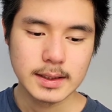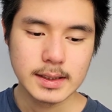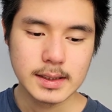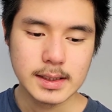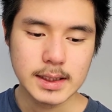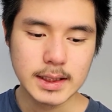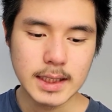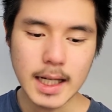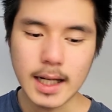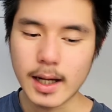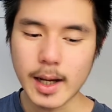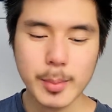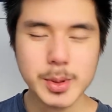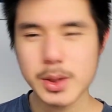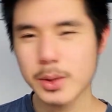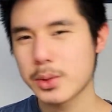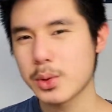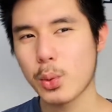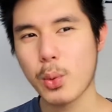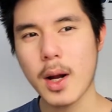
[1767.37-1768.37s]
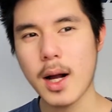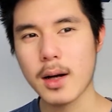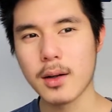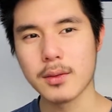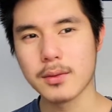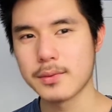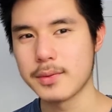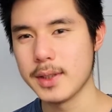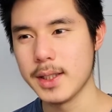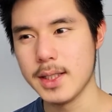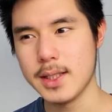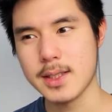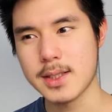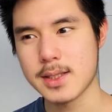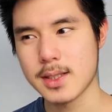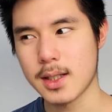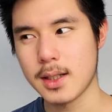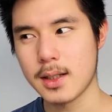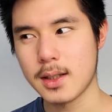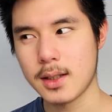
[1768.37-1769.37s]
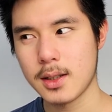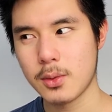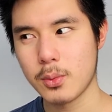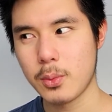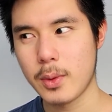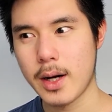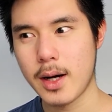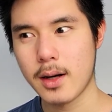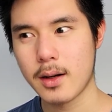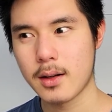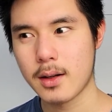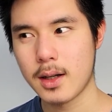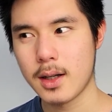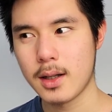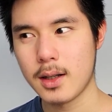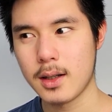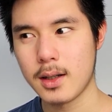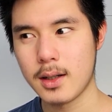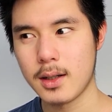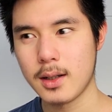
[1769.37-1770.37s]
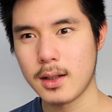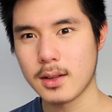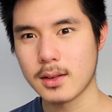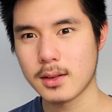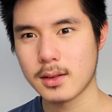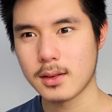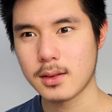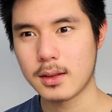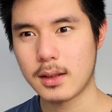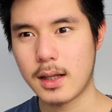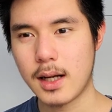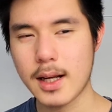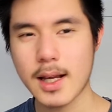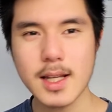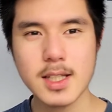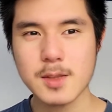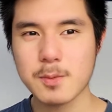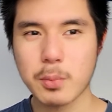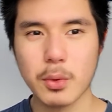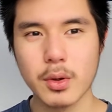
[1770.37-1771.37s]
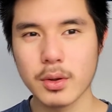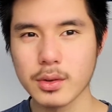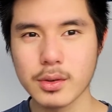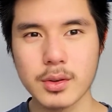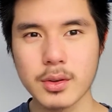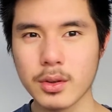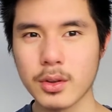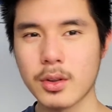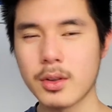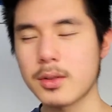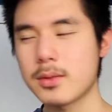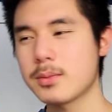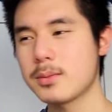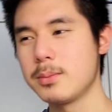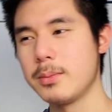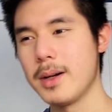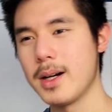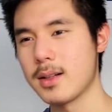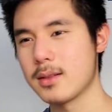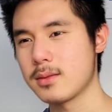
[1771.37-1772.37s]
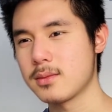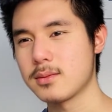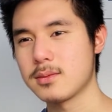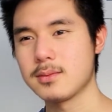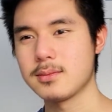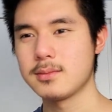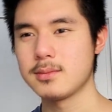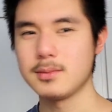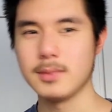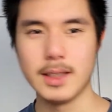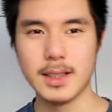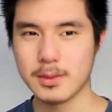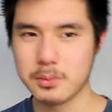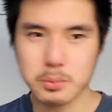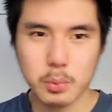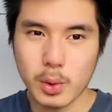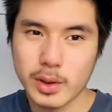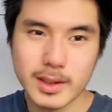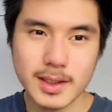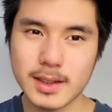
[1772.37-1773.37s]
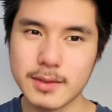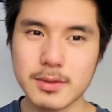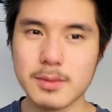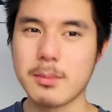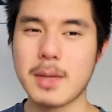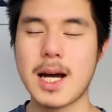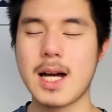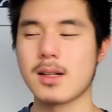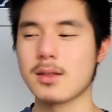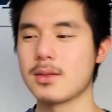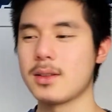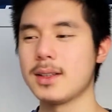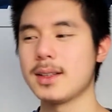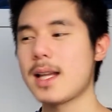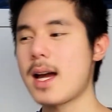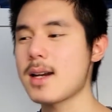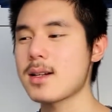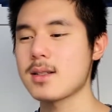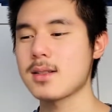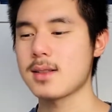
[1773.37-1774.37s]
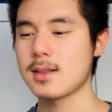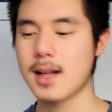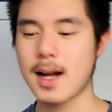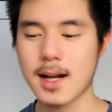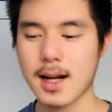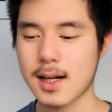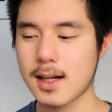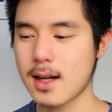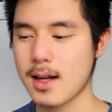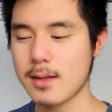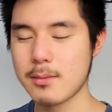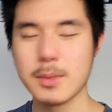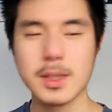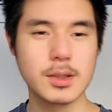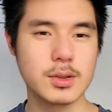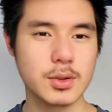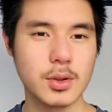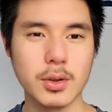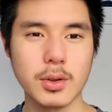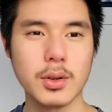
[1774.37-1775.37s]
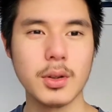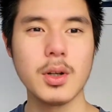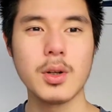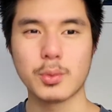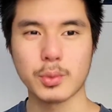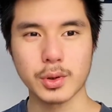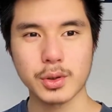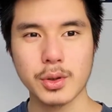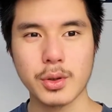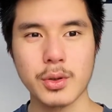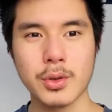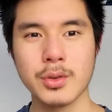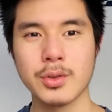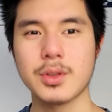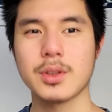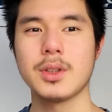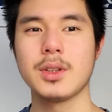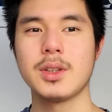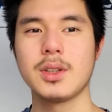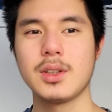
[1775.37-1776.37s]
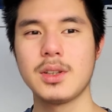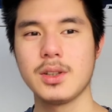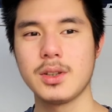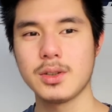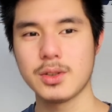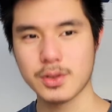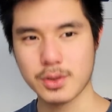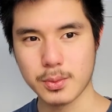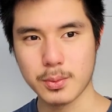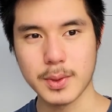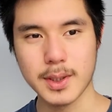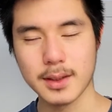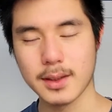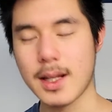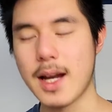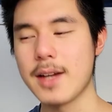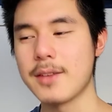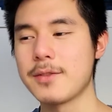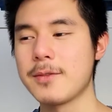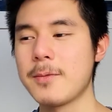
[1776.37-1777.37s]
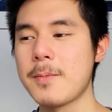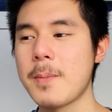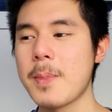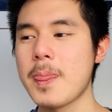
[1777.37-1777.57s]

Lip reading: yeah, episode 12 is where, I guess spoiler alert, but it wouldn't even matter. And that is Nagara and Mizuho returned to real life.